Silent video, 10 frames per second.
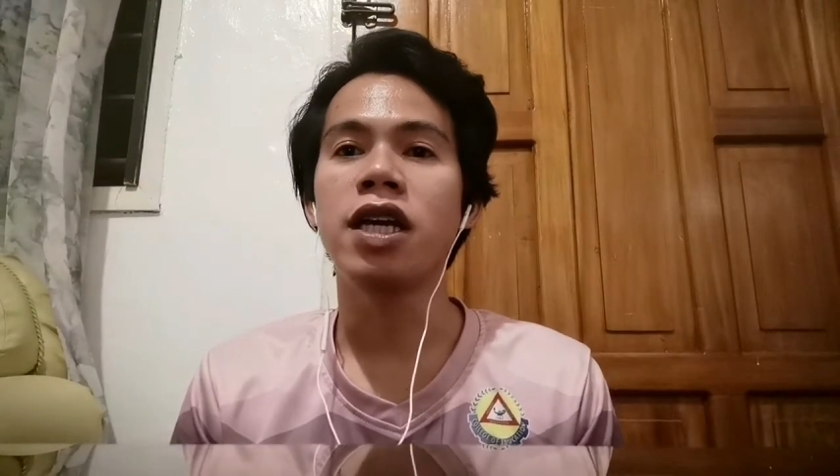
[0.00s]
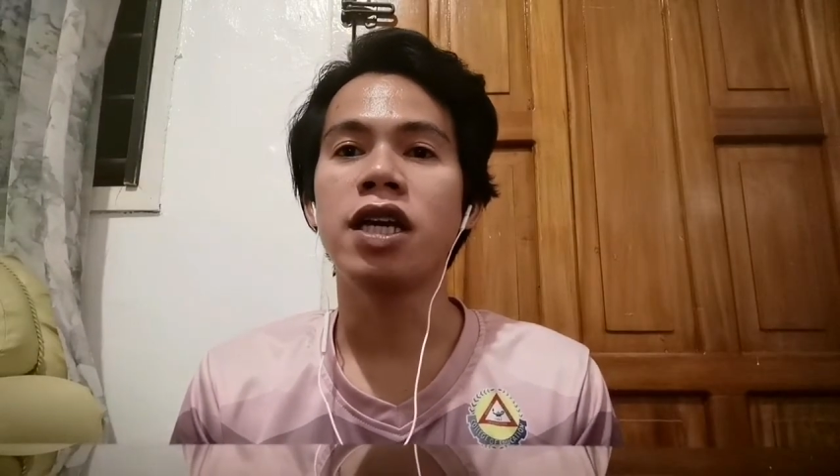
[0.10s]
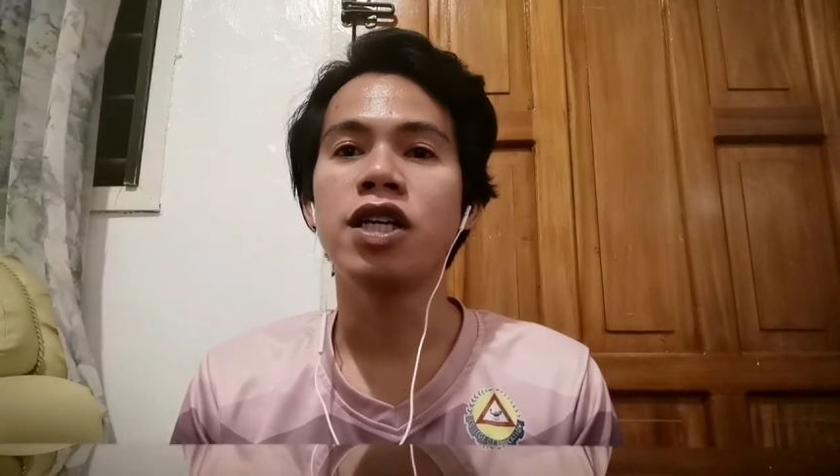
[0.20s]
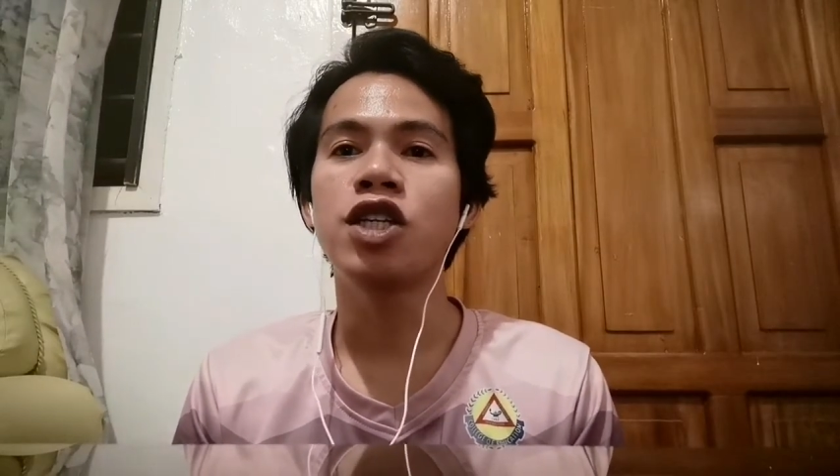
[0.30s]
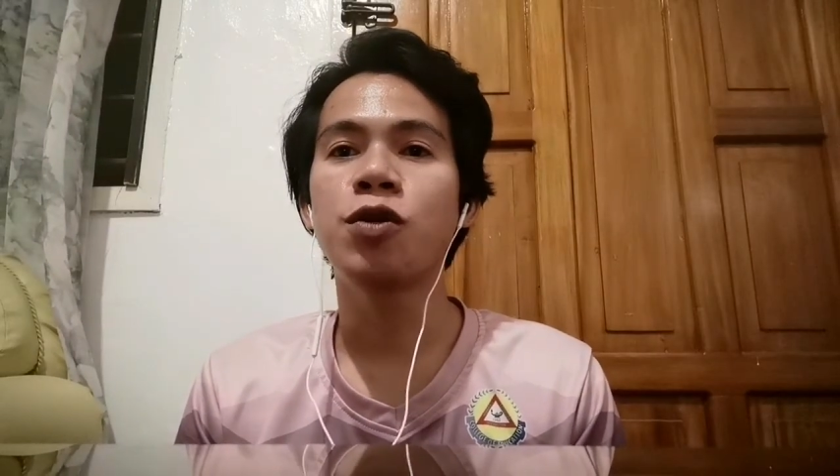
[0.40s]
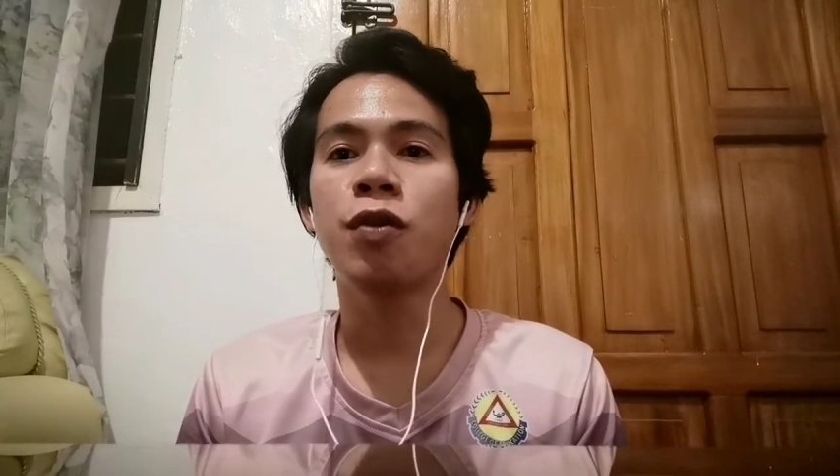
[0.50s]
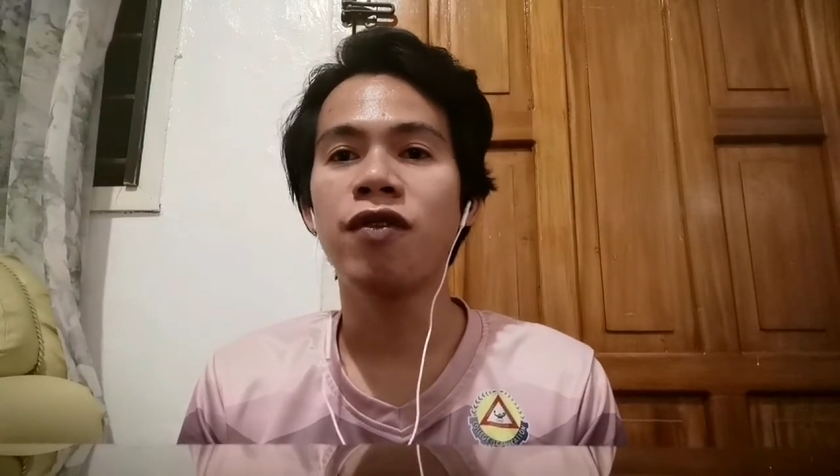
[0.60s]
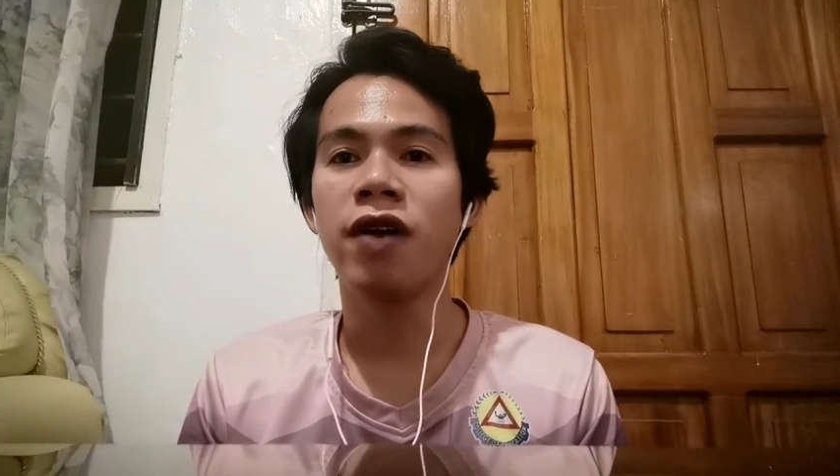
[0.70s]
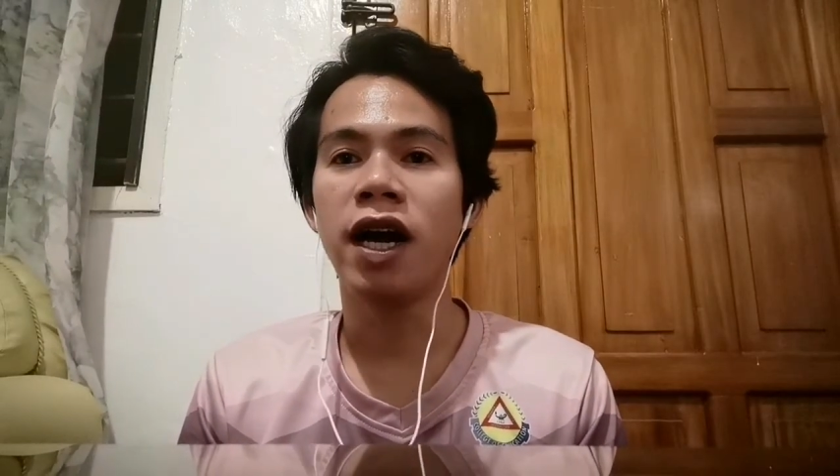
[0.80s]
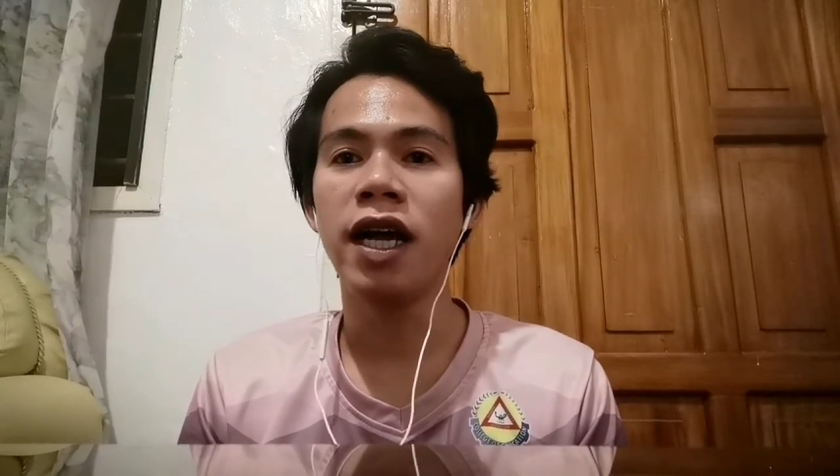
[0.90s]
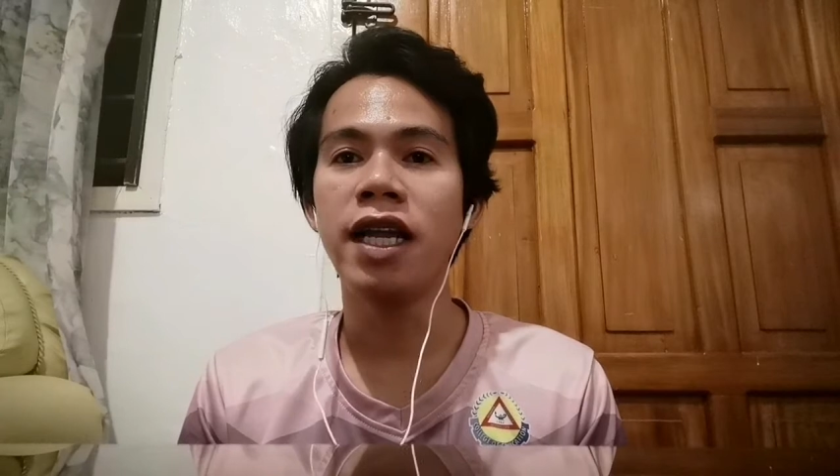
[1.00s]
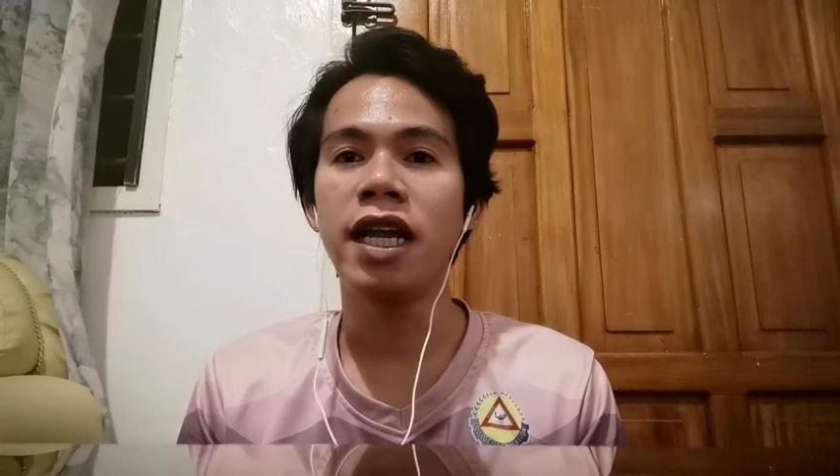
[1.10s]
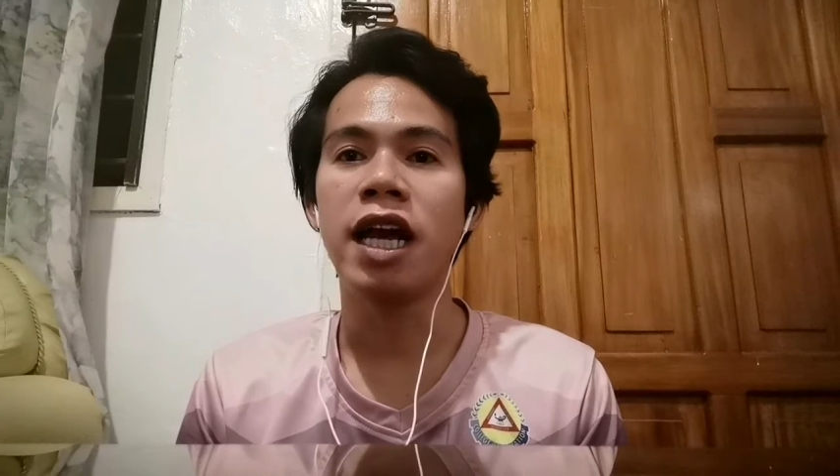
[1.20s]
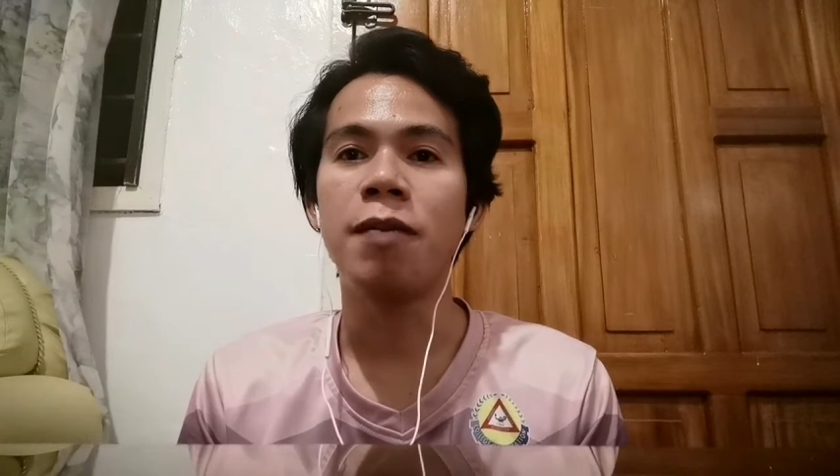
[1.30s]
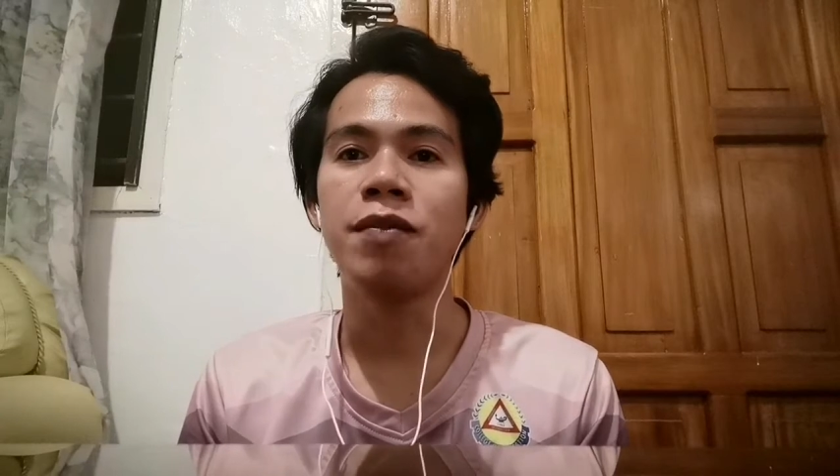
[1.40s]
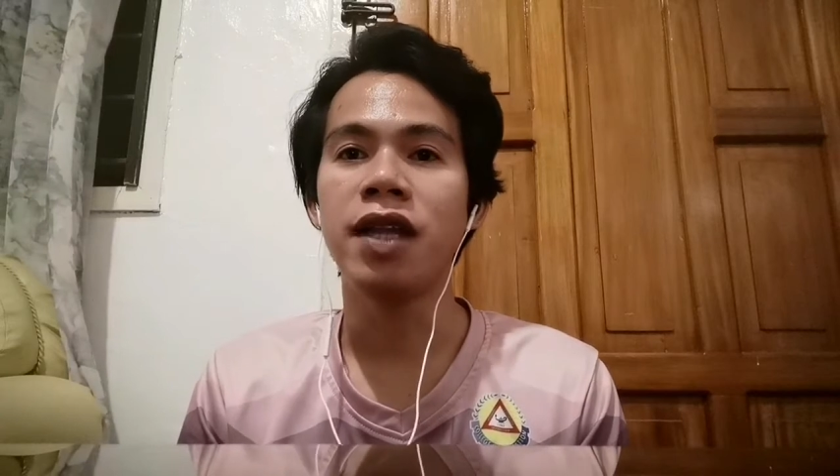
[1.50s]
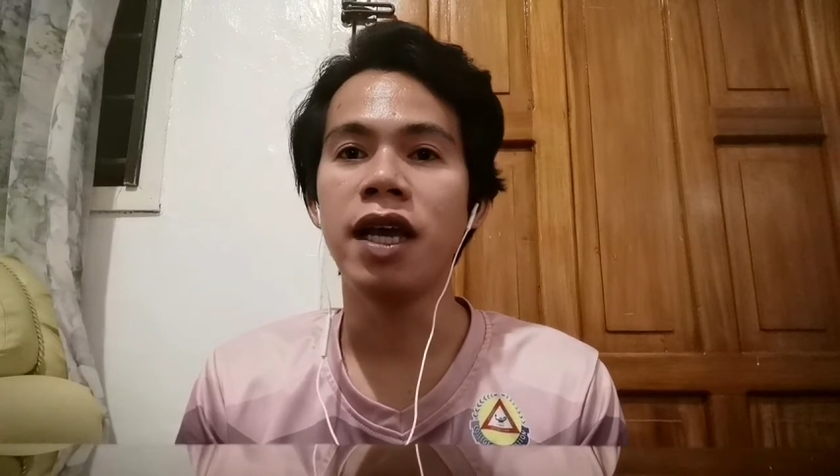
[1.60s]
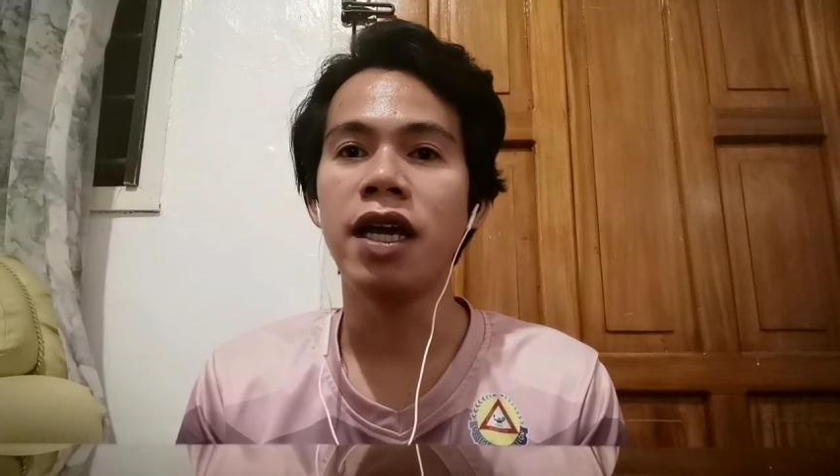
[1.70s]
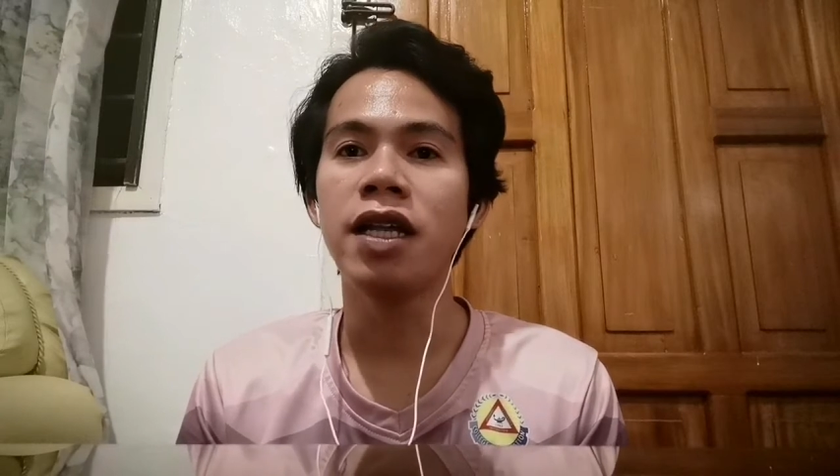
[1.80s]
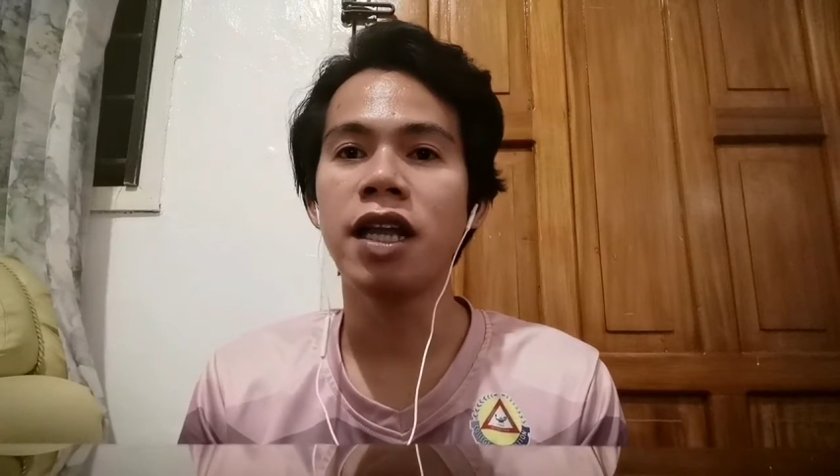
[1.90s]
is to provide an
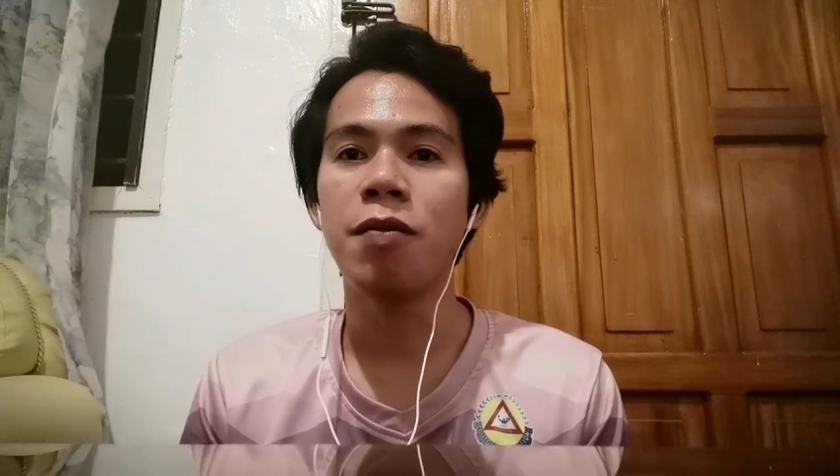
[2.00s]
update